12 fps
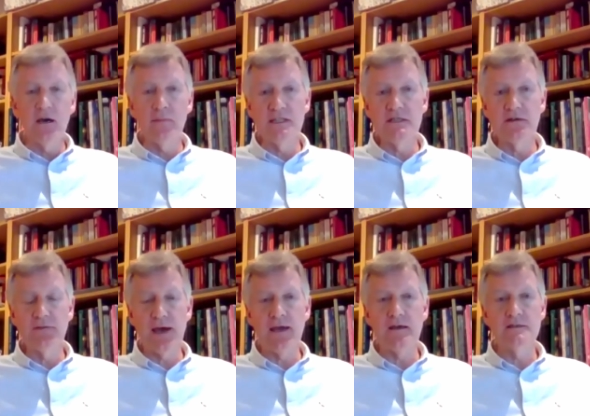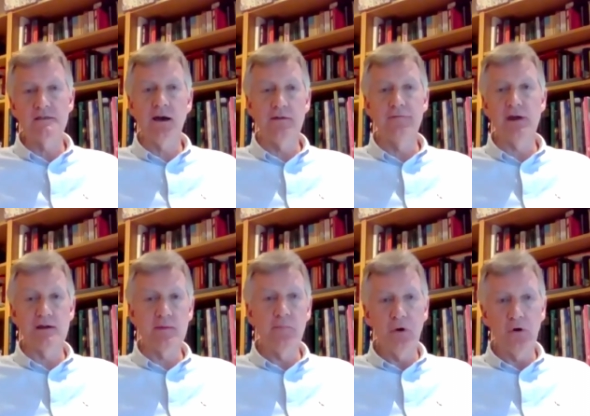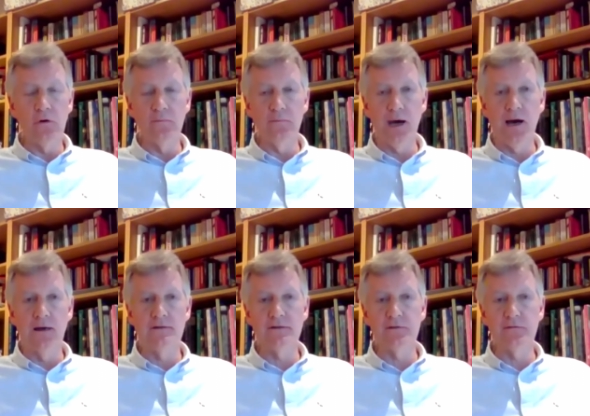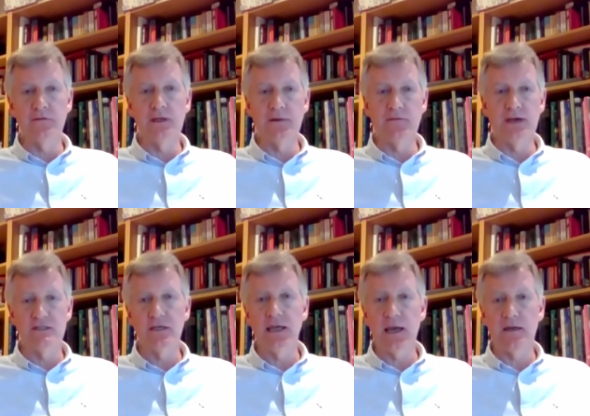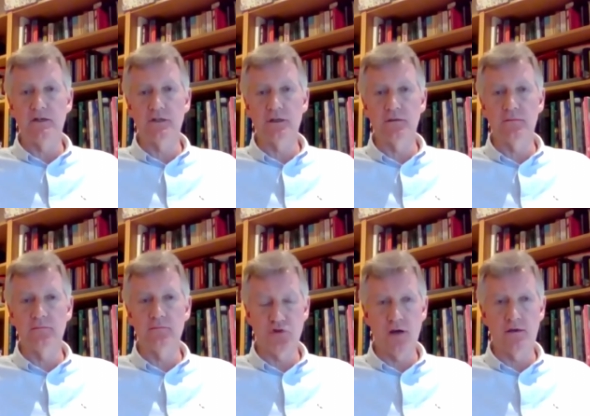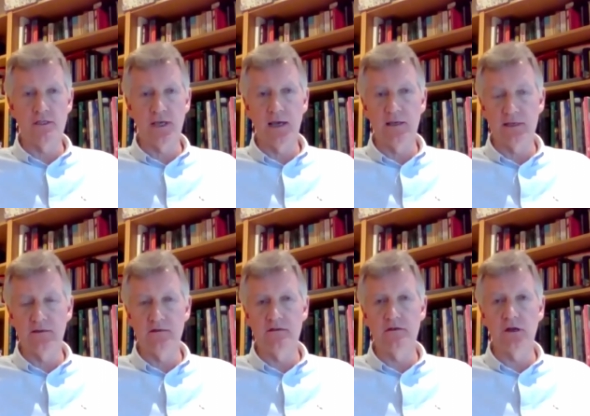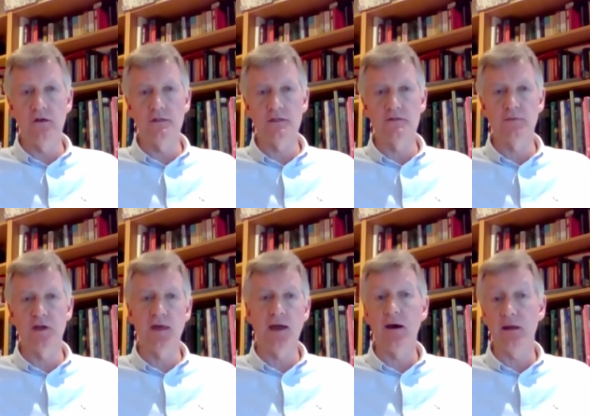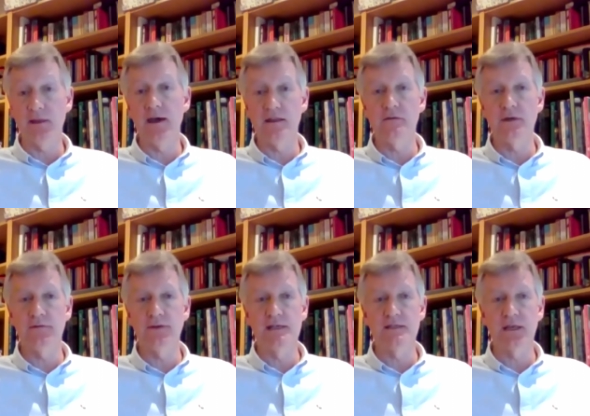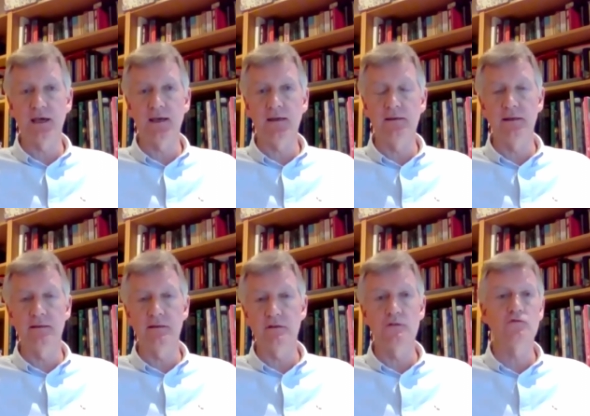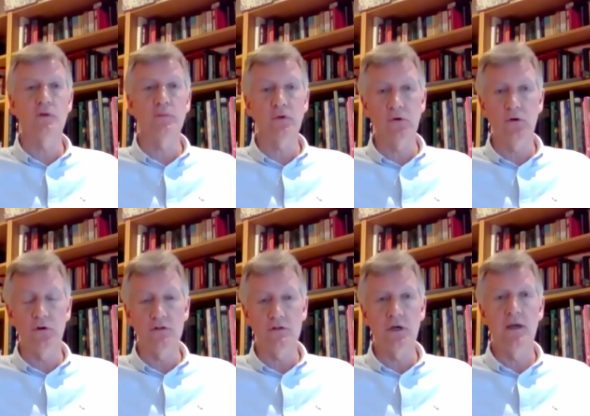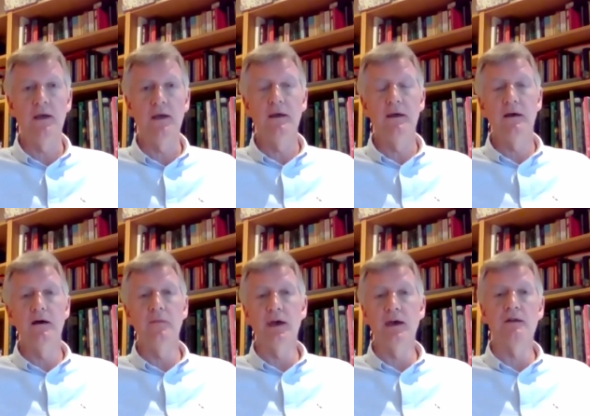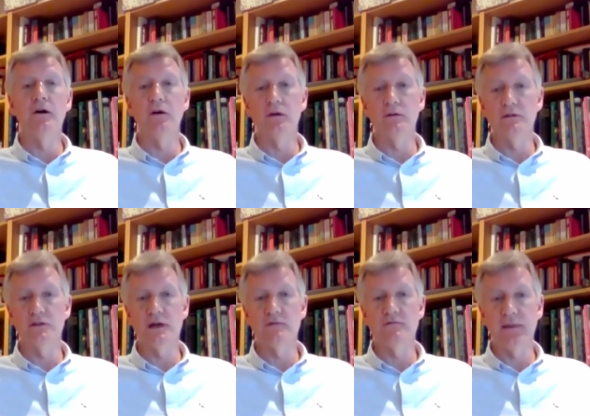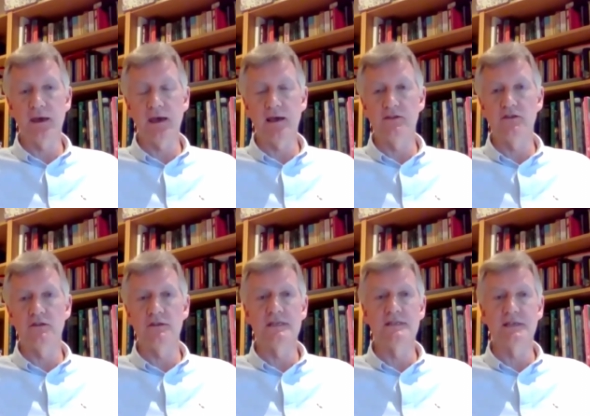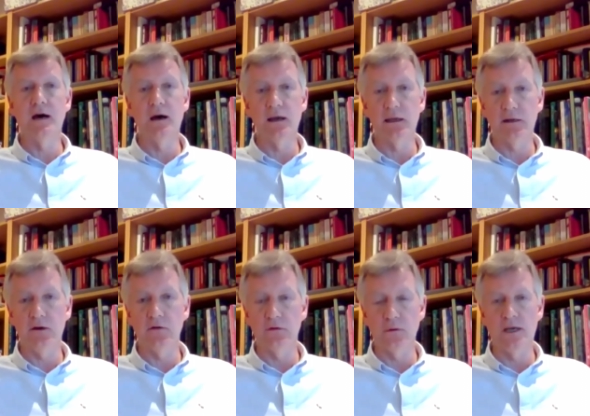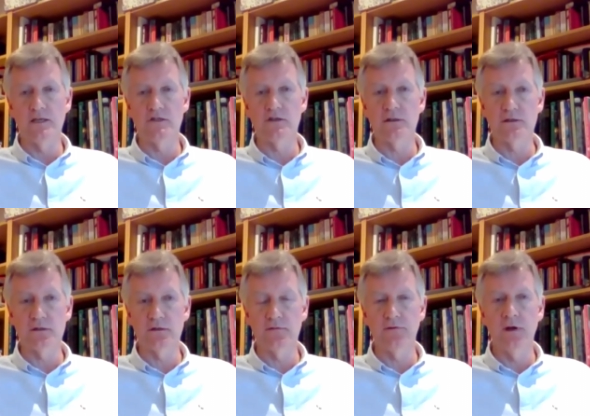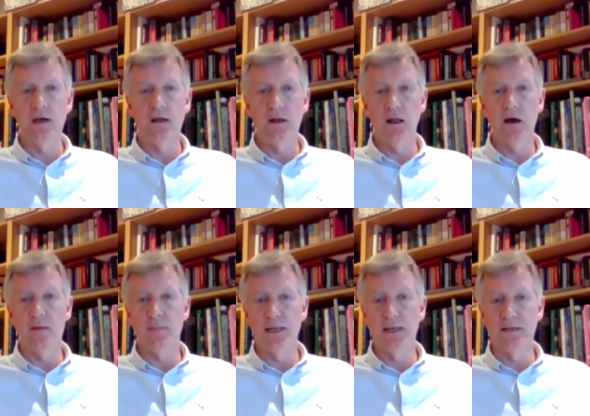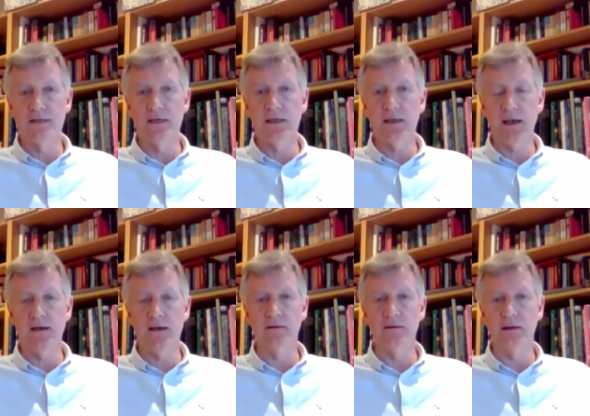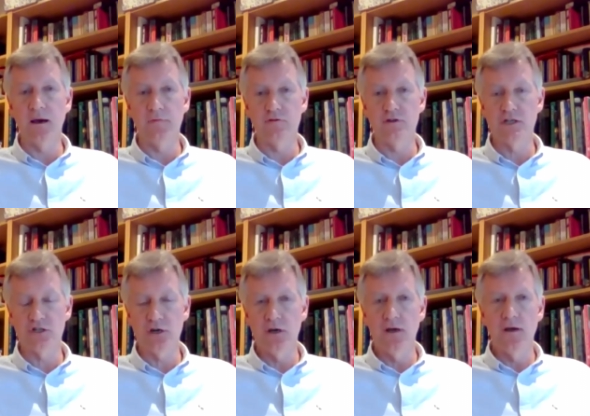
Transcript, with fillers: I mean, surveyors are a very important part of the investigation process into losses, but they are there to investigate and to report. They're not generally there to decide on questions of liability and coverage.